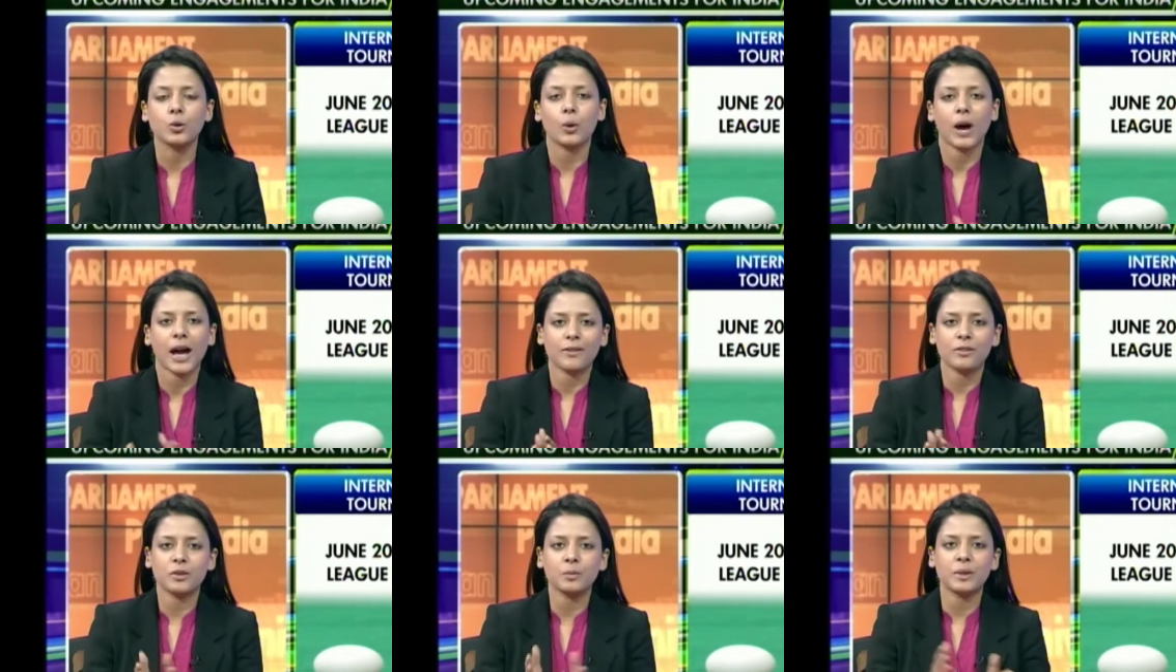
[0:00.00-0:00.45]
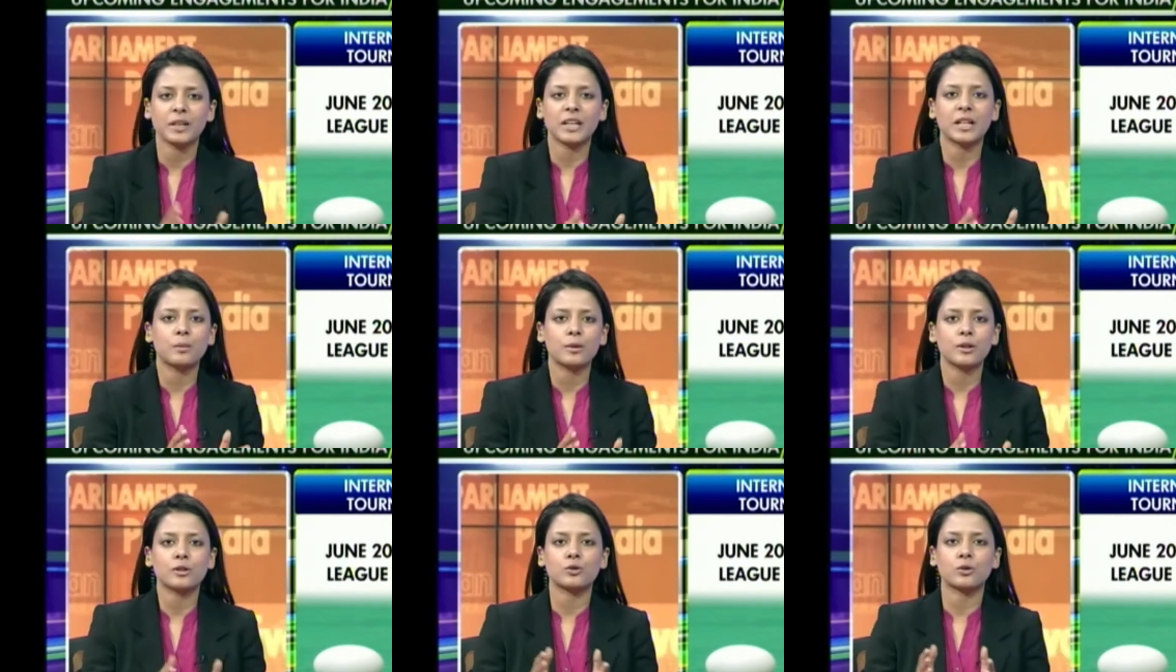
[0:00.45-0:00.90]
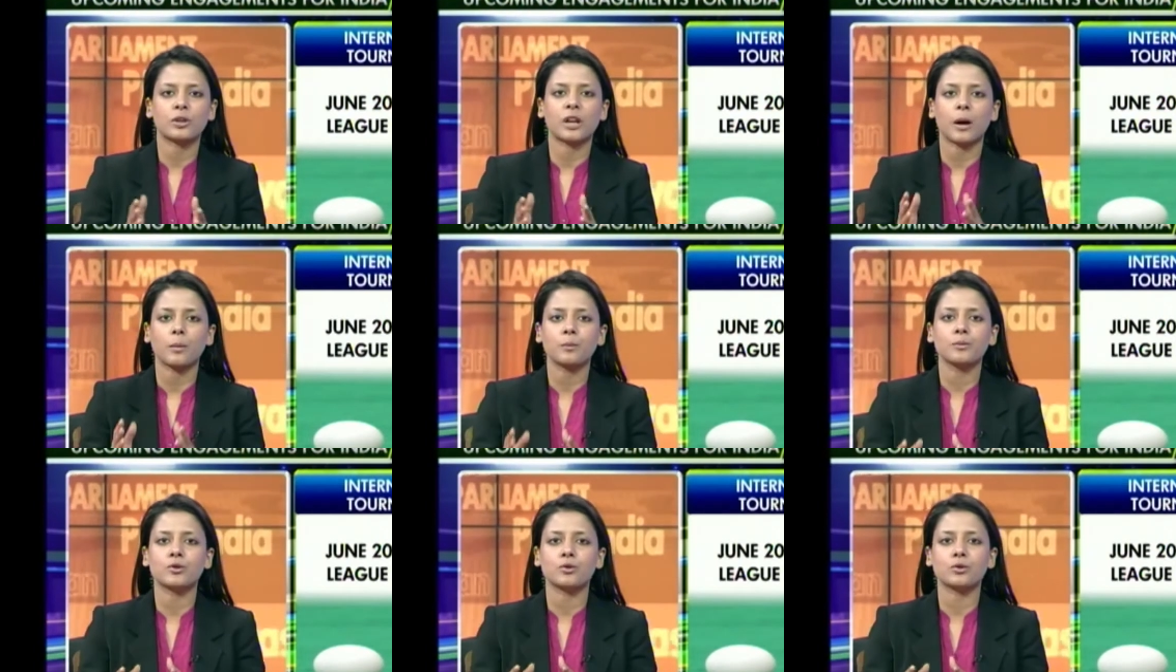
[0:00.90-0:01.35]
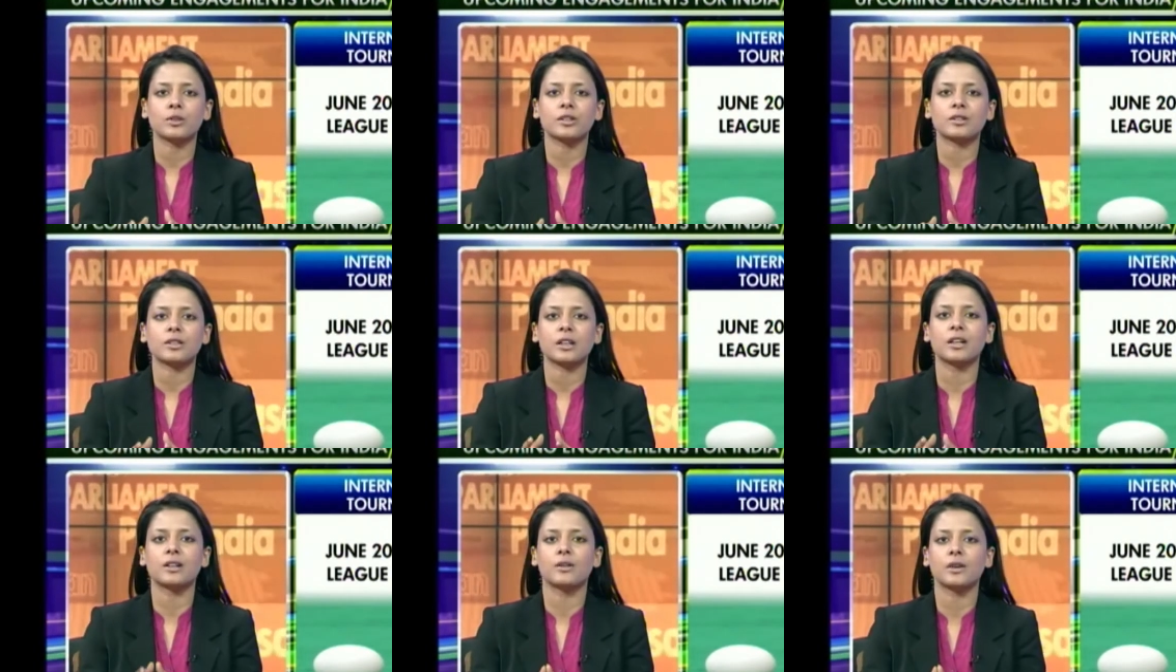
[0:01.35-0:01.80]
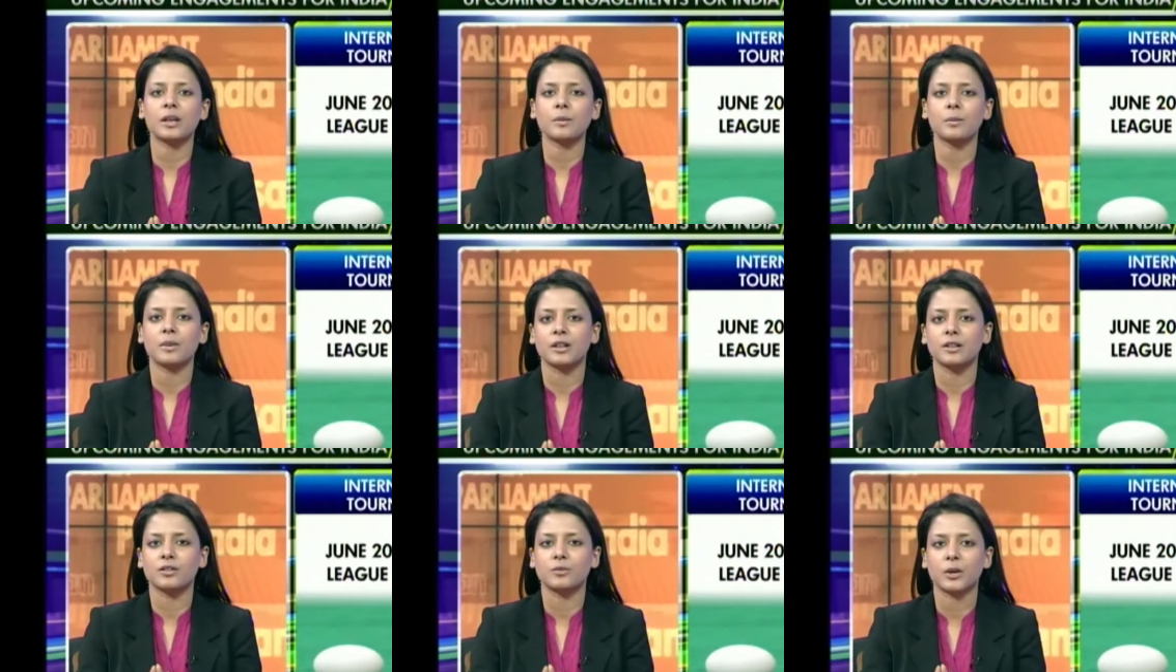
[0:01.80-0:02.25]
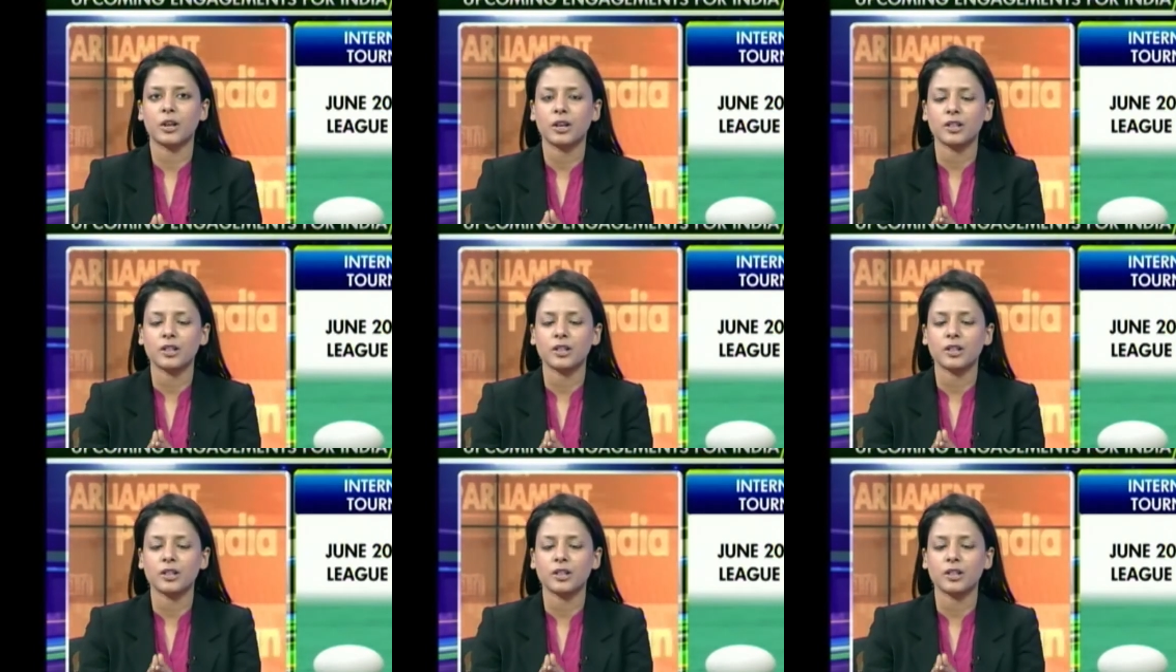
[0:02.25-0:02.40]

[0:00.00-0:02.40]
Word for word: you haven't been able to come to this agreement?